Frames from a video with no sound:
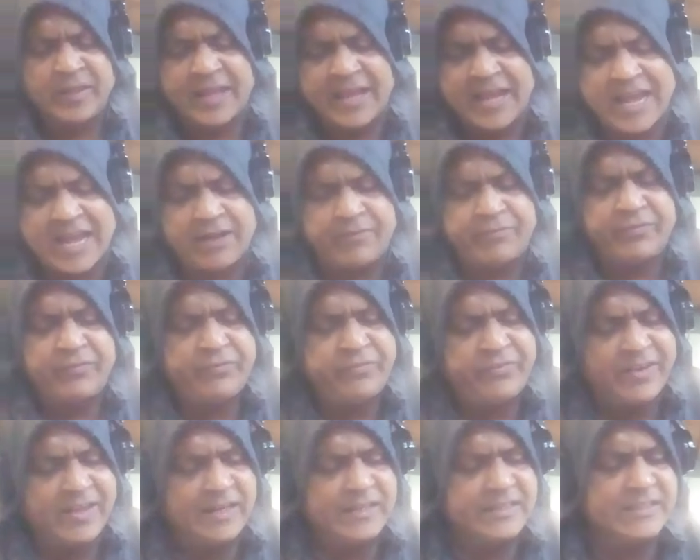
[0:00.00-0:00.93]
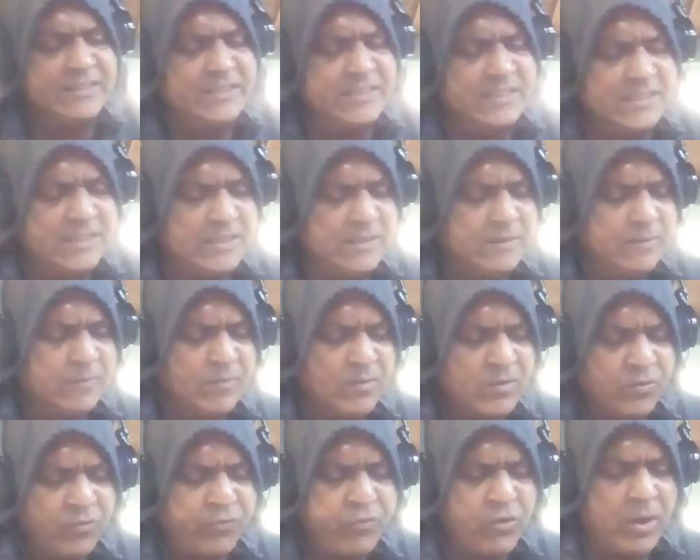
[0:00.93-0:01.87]
have felony
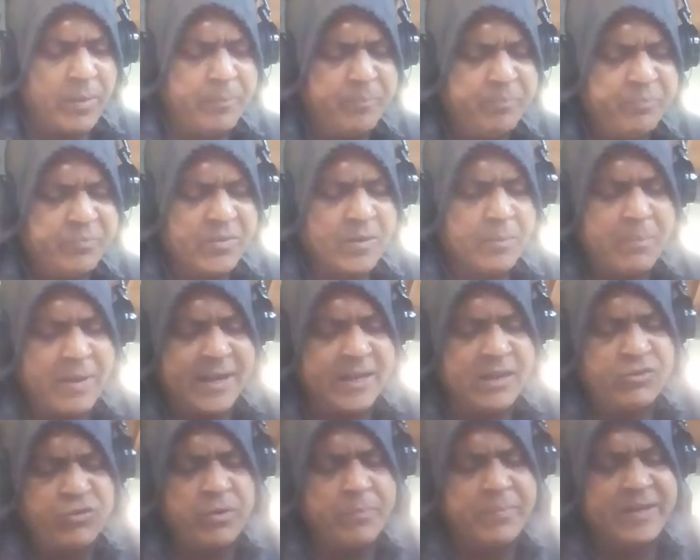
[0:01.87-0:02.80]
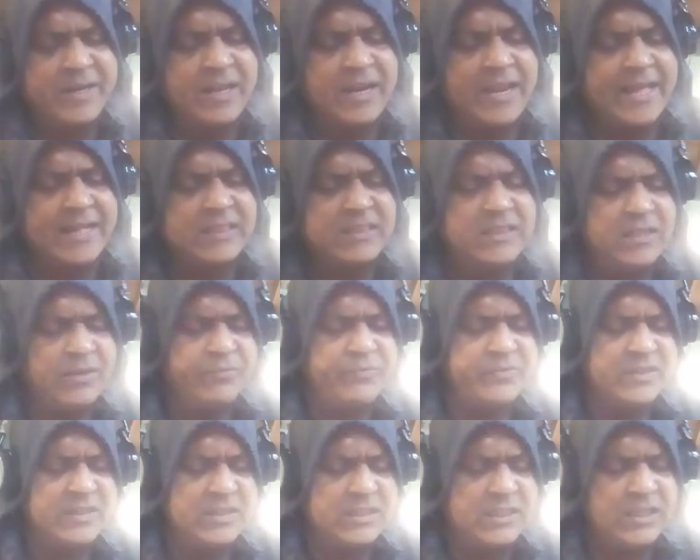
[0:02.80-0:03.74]
from my criminal
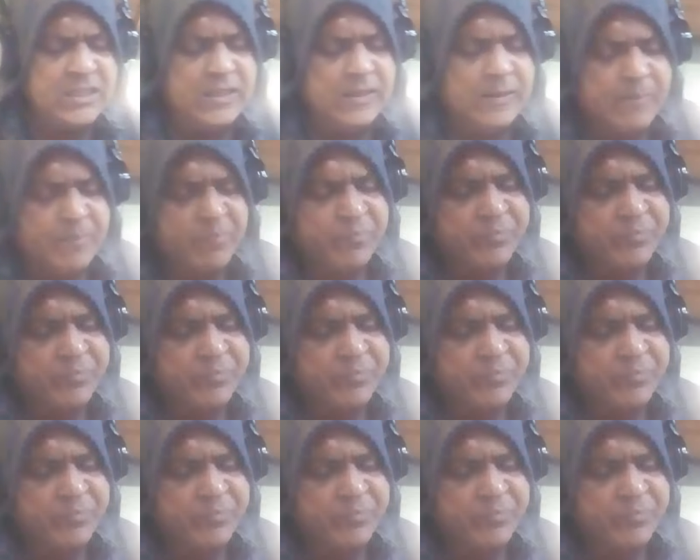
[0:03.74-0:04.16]
activity